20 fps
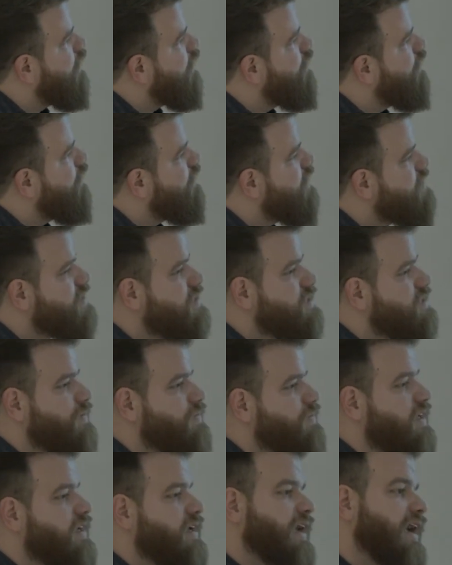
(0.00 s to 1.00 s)
This is
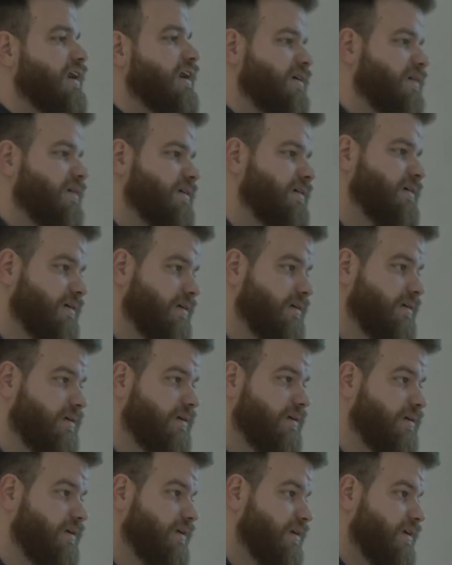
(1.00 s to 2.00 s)
something, yeah? What about
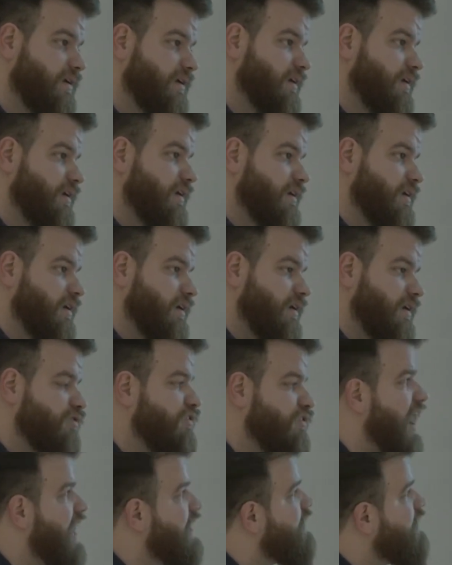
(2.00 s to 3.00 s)

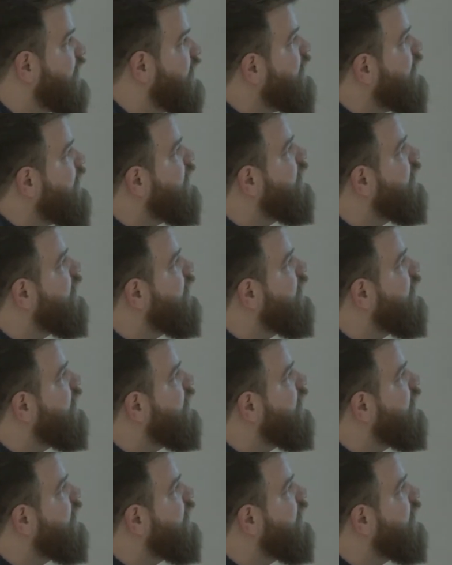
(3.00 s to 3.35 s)
finally?